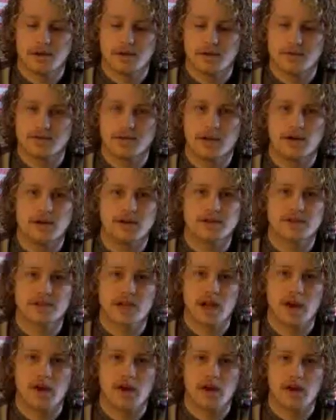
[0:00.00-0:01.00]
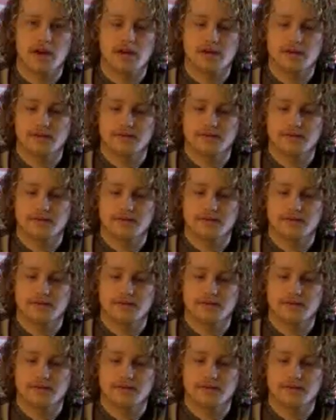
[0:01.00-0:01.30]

Sharing is caring.